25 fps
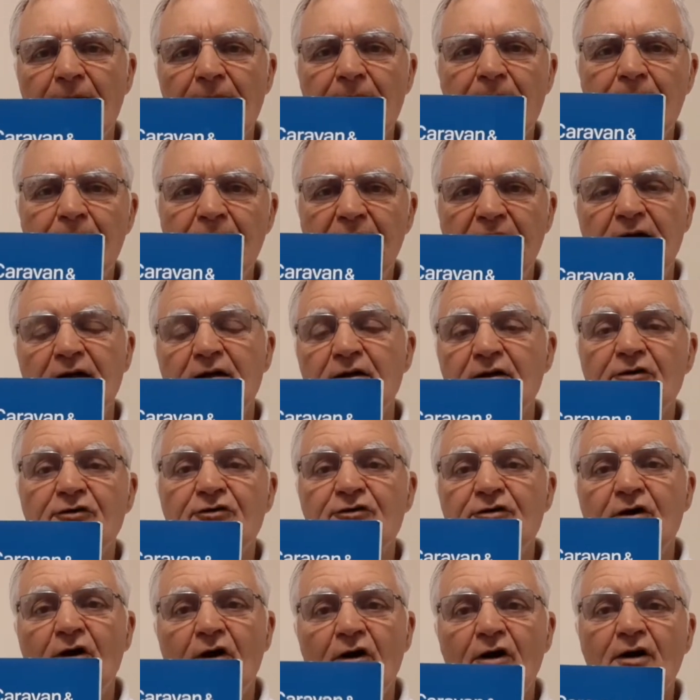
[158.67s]
beginner's
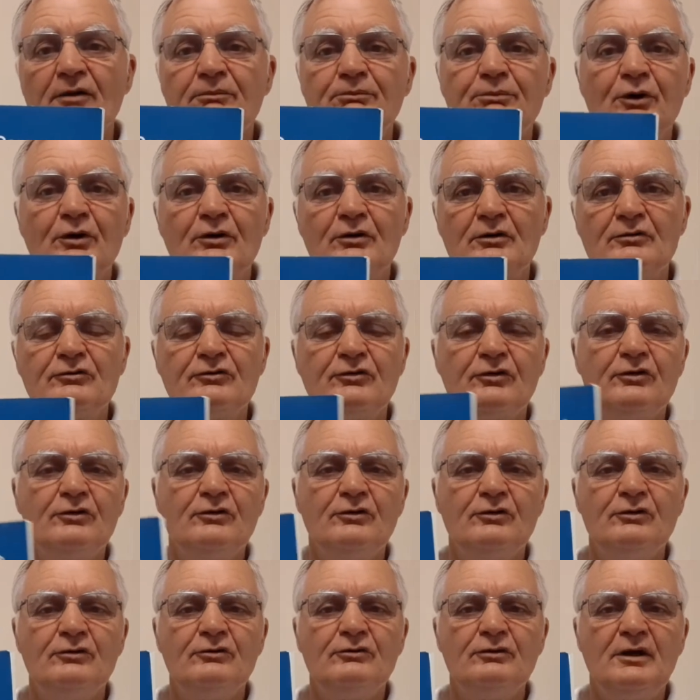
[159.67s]
guide book
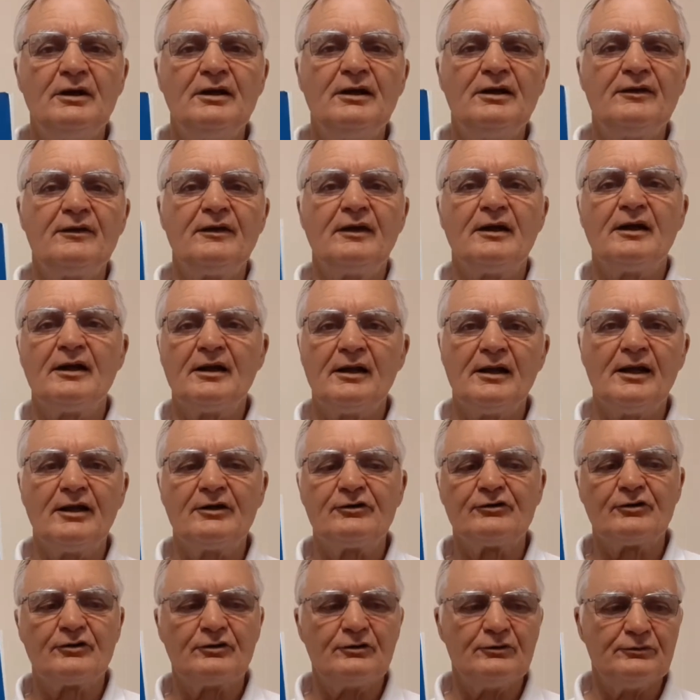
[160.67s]
to anything
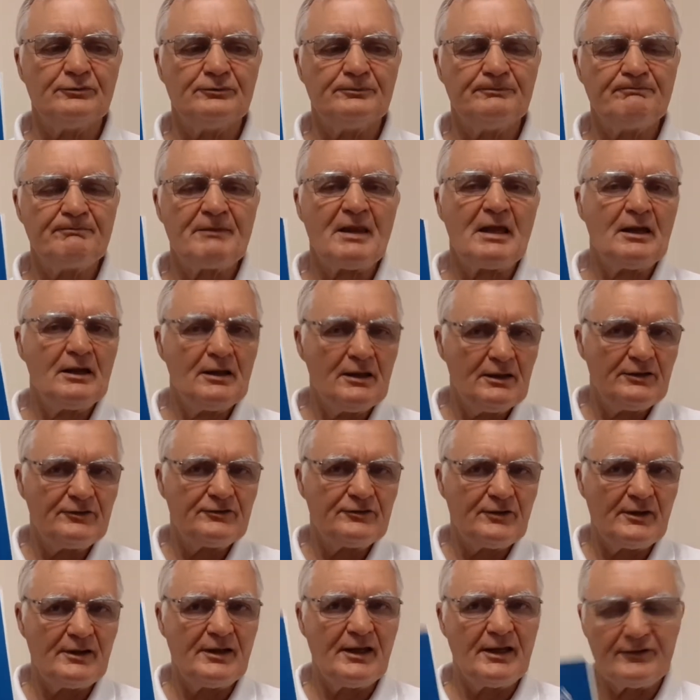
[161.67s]
electrical. So
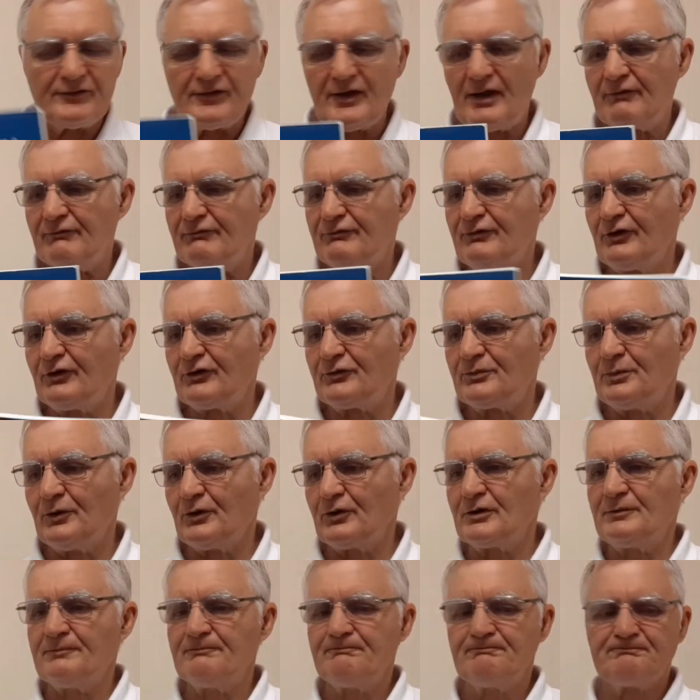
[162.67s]
that's that first
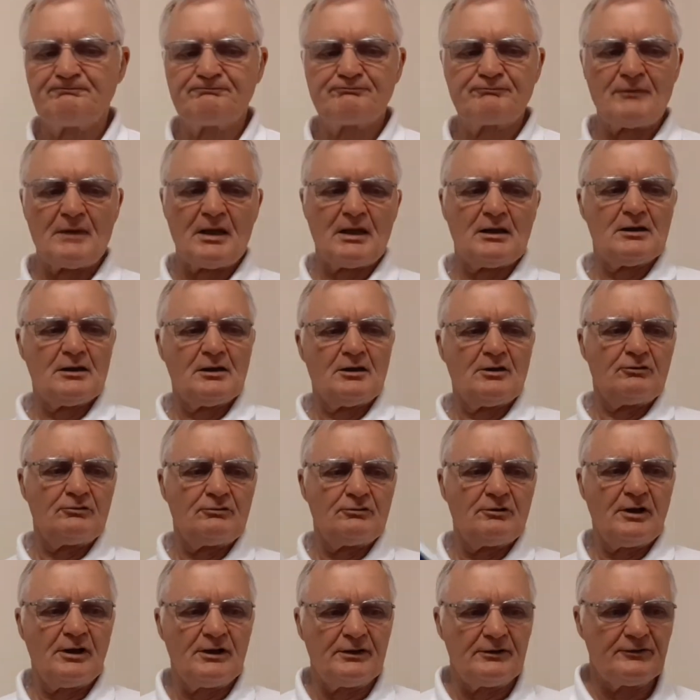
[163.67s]
book.
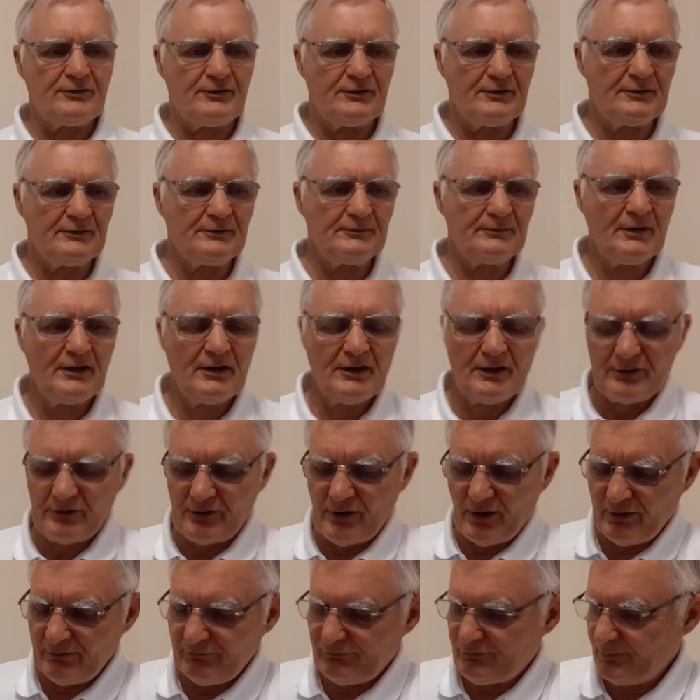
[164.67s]
Right,
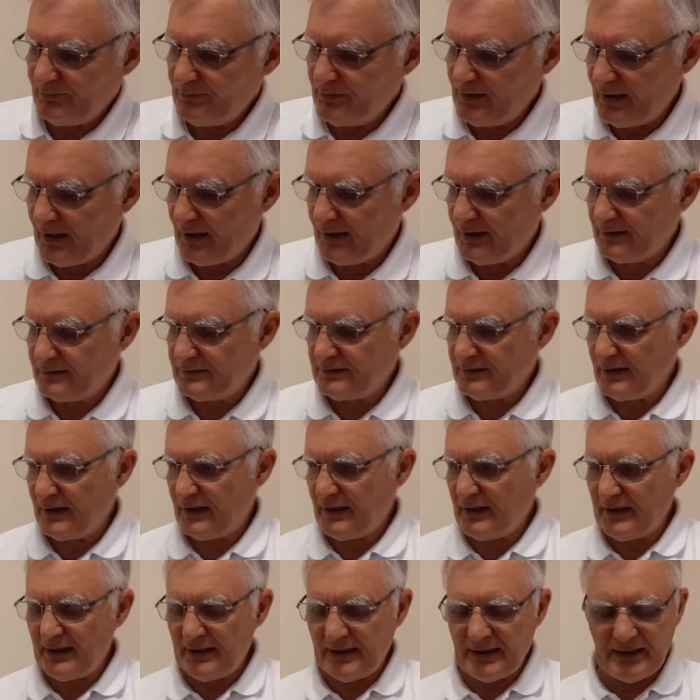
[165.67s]
going from that,
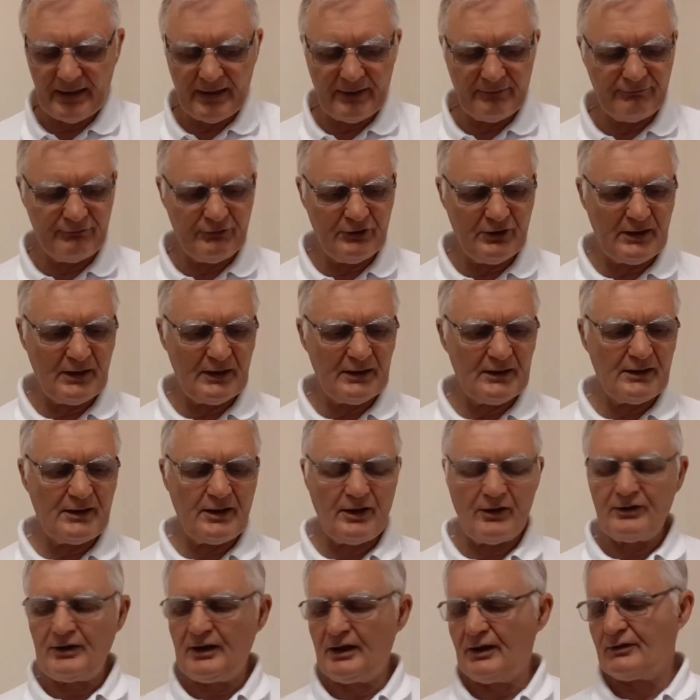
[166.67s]
if you're going to
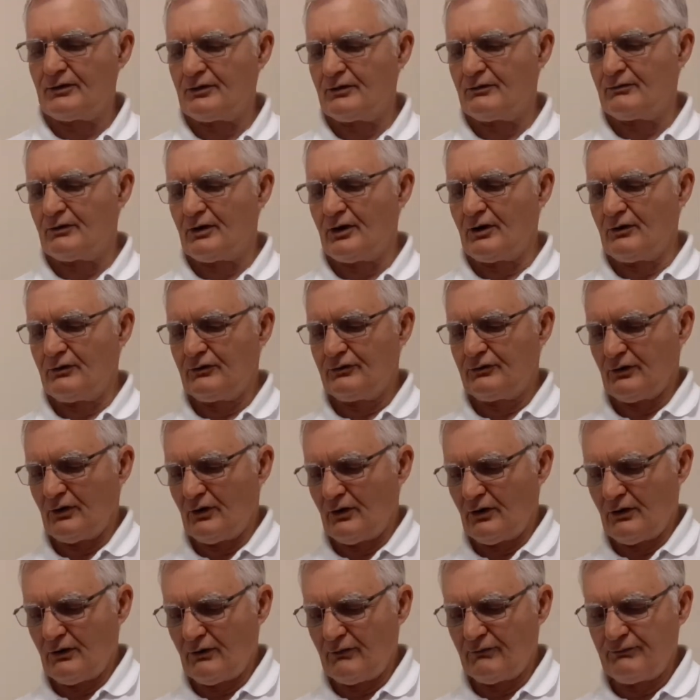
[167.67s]
go down the road
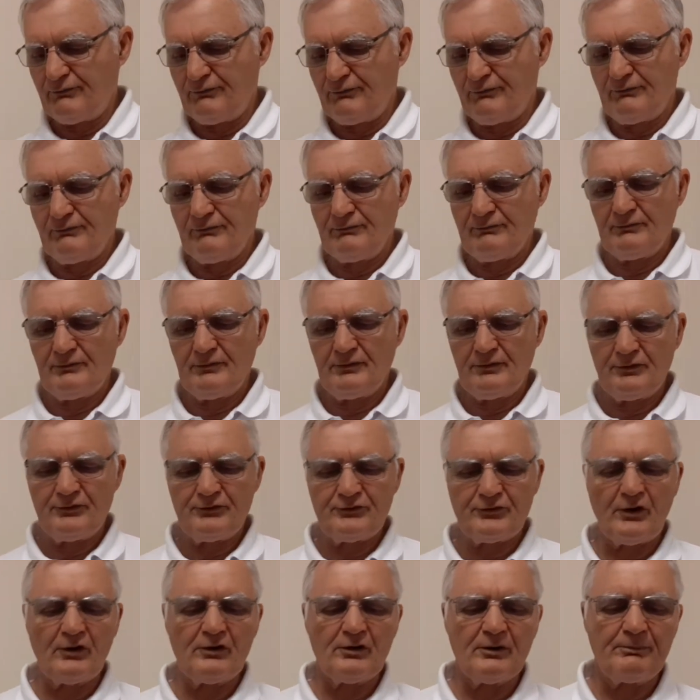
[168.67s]
of
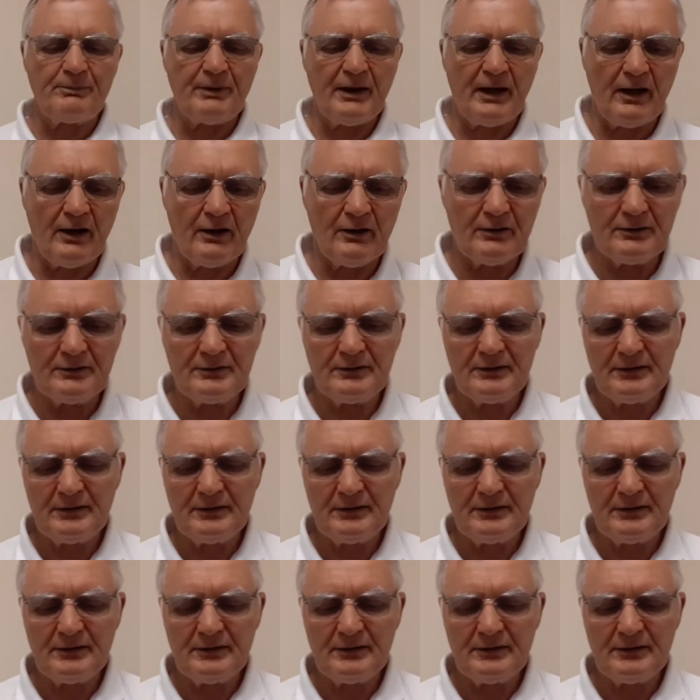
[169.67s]
solar power,